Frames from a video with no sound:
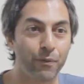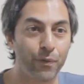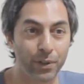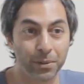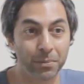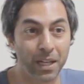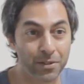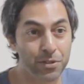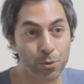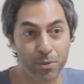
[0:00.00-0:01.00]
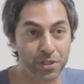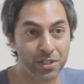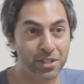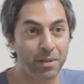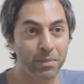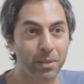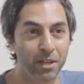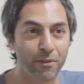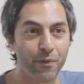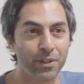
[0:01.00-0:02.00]
film and Super
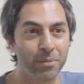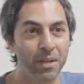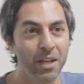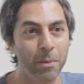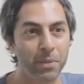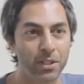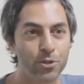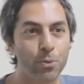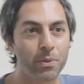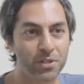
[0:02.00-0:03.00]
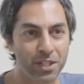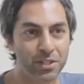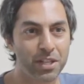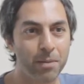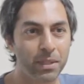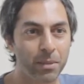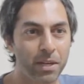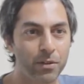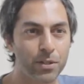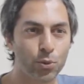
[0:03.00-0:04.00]
16mm film, but the Super
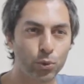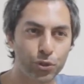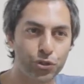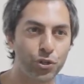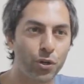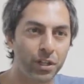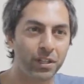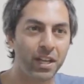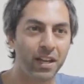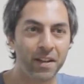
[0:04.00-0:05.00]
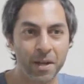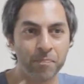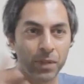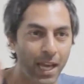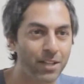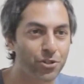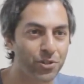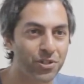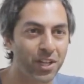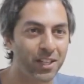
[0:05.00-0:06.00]
16mm is all shot in
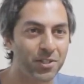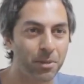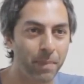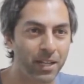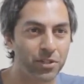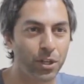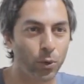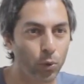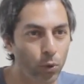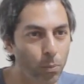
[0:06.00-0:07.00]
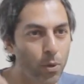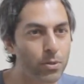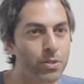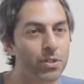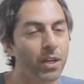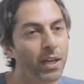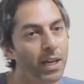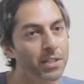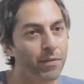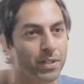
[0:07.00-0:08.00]
ancient sites in Mexico, almost
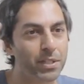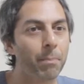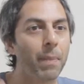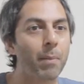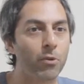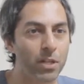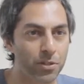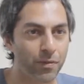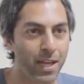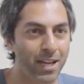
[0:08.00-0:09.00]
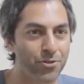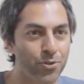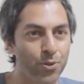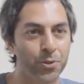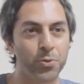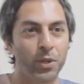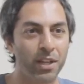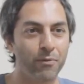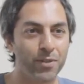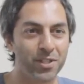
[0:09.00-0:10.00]
as if it's the memories of the astronauts when
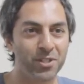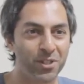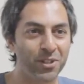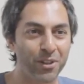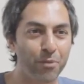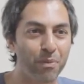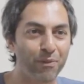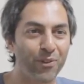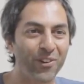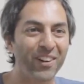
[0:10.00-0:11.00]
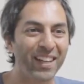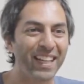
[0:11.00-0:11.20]
they visited Earth before.